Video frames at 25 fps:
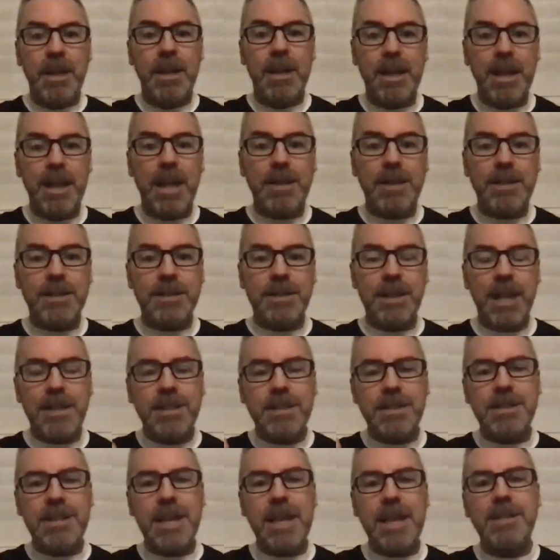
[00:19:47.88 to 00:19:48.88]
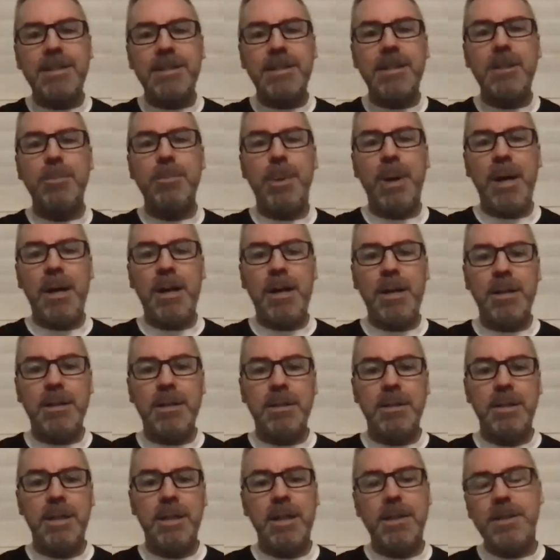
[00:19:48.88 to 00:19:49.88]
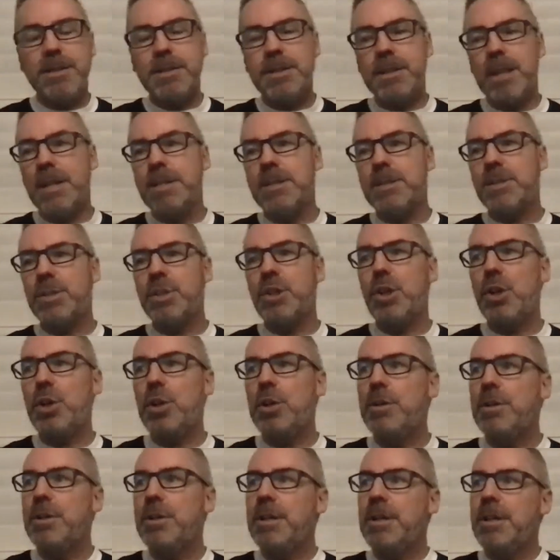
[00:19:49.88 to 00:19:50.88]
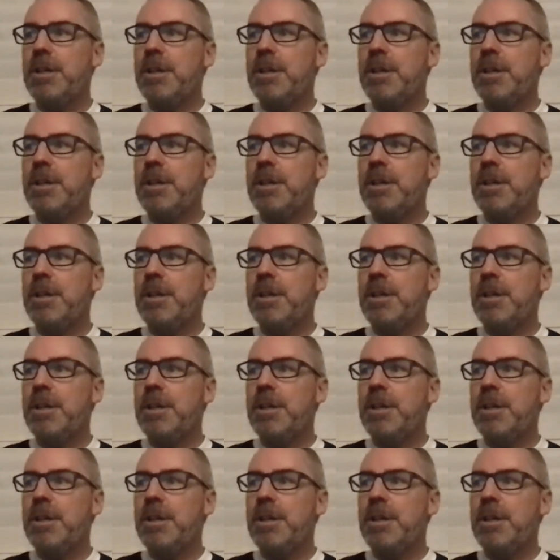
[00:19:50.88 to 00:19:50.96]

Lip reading: it's setting the bar. It's not,